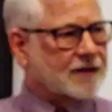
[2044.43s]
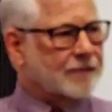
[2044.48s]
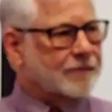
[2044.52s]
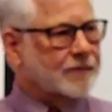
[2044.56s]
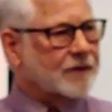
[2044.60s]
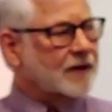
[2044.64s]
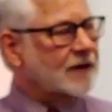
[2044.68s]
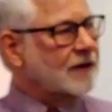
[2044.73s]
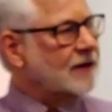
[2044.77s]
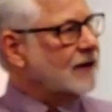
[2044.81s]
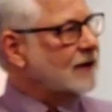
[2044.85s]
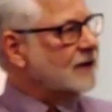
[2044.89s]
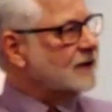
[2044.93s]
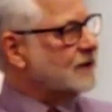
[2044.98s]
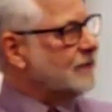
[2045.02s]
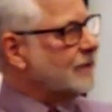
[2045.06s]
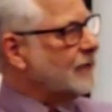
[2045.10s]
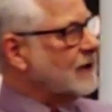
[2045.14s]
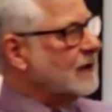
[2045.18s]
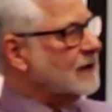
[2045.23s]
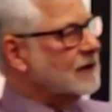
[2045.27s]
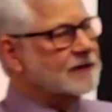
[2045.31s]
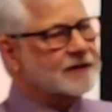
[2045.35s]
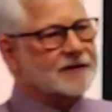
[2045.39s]
something that needs to
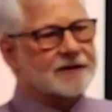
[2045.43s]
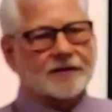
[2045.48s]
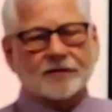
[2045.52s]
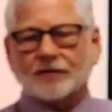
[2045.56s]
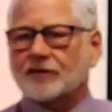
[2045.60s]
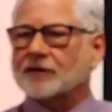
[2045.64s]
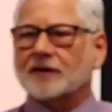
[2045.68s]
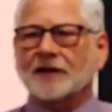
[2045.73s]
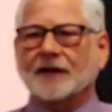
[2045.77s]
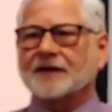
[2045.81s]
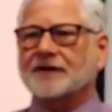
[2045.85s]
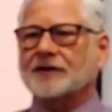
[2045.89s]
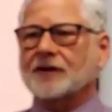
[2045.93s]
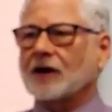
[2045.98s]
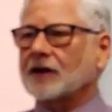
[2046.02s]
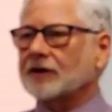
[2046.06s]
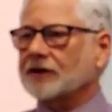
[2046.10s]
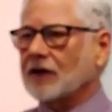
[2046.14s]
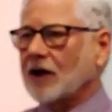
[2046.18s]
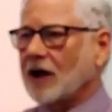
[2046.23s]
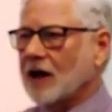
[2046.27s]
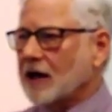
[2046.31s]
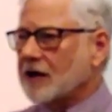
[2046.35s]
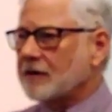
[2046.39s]
be considered. Let's all
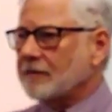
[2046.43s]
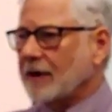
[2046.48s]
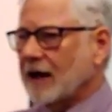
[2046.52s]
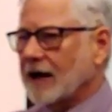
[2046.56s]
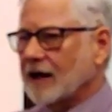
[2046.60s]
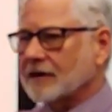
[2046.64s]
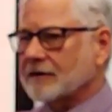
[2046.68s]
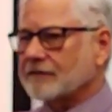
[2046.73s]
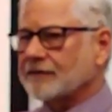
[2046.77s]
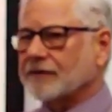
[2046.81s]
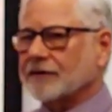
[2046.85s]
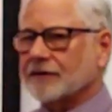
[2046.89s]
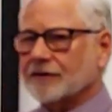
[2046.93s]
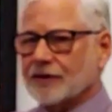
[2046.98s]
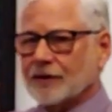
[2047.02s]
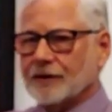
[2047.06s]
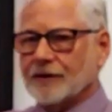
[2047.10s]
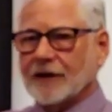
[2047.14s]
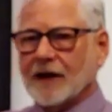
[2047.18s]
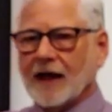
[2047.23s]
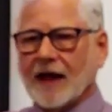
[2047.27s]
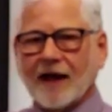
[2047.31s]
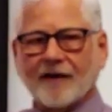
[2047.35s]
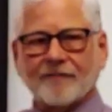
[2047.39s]
talk about it for
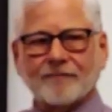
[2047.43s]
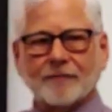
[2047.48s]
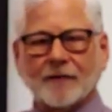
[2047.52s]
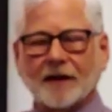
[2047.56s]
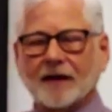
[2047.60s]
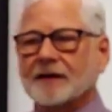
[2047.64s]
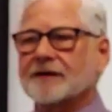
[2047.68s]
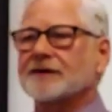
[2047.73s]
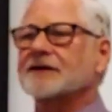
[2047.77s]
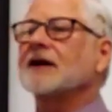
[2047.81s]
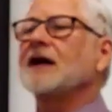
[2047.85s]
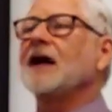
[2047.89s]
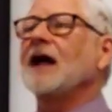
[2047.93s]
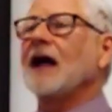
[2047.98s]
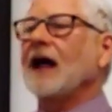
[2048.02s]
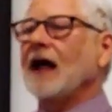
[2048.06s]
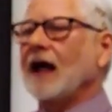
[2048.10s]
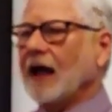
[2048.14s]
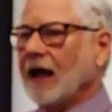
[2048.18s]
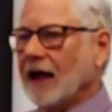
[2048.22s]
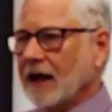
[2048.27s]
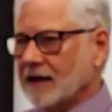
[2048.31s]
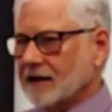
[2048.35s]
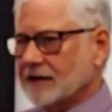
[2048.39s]
two and a half months,
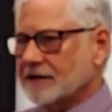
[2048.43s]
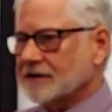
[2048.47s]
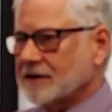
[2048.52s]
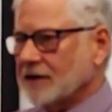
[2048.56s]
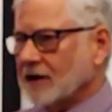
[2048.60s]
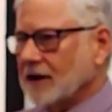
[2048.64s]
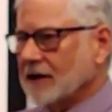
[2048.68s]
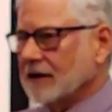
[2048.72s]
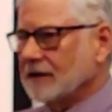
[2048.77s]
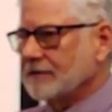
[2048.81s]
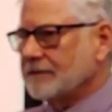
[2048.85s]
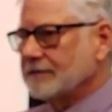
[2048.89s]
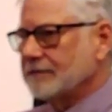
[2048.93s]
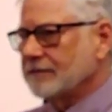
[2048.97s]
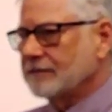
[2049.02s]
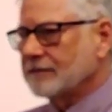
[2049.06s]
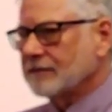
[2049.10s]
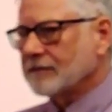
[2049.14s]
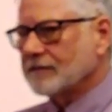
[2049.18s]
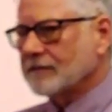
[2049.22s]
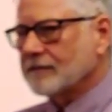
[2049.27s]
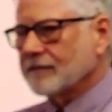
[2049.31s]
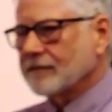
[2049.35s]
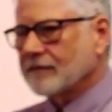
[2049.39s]
and it's gone.
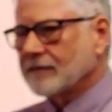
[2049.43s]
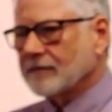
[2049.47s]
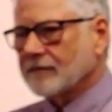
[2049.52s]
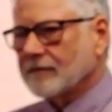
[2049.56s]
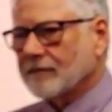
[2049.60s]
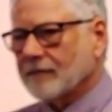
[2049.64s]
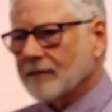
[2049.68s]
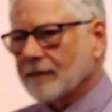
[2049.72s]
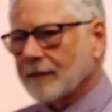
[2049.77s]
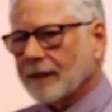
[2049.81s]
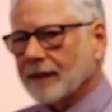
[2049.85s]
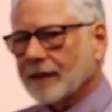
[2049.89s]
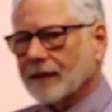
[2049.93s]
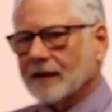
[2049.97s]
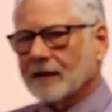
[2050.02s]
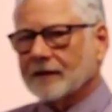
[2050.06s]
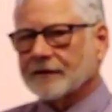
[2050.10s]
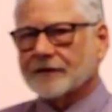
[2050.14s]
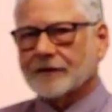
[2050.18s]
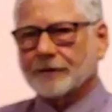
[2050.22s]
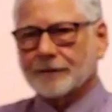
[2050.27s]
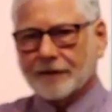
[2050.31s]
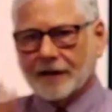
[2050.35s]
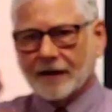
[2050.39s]

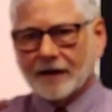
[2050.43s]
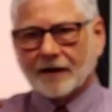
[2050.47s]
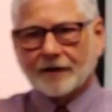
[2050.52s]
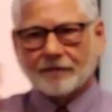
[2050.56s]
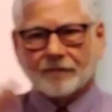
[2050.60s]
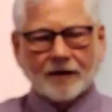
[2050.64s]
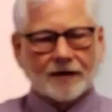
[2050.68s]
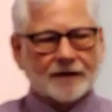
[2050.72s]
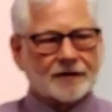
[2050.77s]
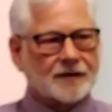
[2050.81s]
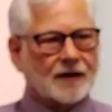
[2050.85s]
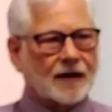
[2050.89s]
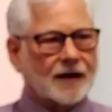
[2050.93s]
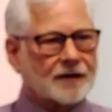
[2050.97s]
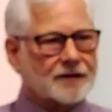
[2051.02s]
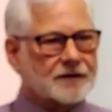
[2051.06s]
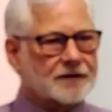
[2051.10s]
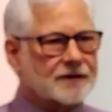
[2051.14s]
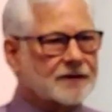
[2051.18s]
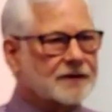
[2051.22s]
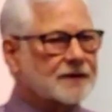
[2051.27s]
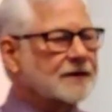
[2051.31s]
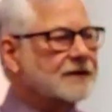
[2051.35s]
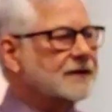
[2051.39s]
So did he raise
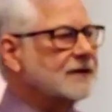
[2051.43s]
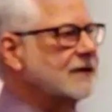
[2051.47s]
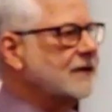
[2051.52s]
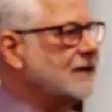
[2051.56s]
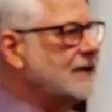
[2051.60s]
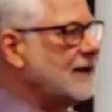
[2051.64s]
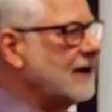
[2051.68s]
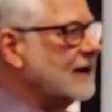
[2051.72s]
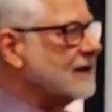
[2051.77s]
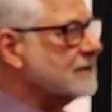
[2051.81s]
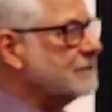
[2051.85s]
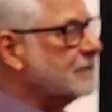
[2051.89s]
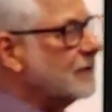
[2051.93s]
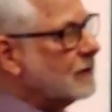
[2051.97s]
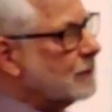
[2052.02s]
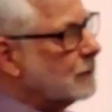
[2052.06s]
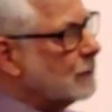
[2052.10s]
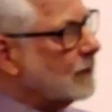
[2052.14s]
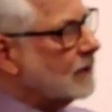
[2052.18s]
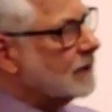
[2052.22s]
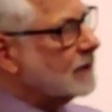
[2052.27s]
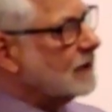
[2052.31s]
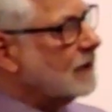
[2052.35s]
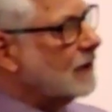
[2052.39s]
consciousness? Yes, but at
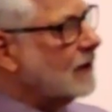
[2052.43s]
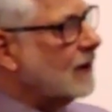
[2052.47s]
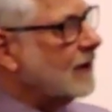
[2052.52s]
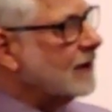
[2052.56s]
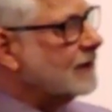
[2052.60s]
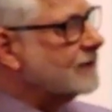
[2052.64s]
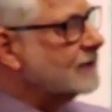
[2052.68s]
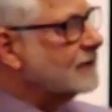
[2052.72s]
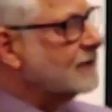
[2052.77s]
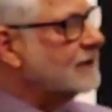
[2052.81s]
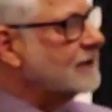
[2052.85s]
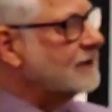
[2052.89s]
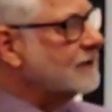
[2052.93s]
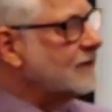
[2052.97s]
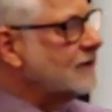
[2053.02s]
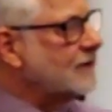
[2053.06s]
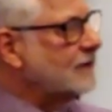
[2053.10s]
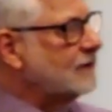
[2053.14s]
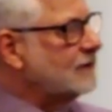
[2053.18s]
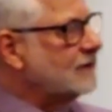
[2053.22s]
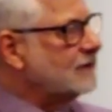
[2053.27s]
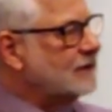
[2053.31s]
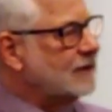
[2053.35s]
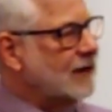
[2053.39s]
what cost?
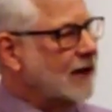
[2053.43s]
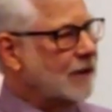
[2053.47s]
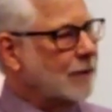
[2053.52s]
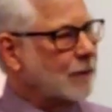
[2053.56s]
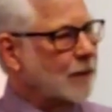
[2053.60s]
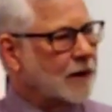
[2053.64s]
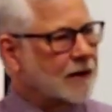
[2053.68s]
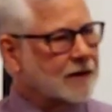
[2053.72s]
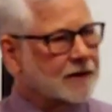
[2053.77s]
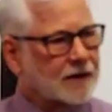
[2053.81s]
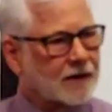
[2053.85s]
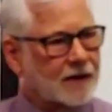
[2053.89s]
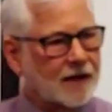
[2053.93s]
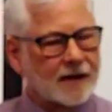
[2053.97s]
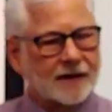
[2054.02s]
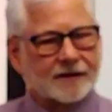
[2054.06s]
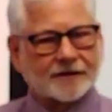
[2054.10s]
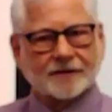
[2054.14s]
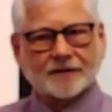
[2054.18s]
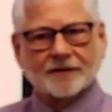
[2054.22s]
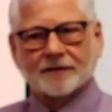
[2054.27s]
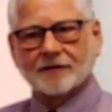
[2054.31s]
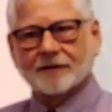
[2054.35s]
At what cost?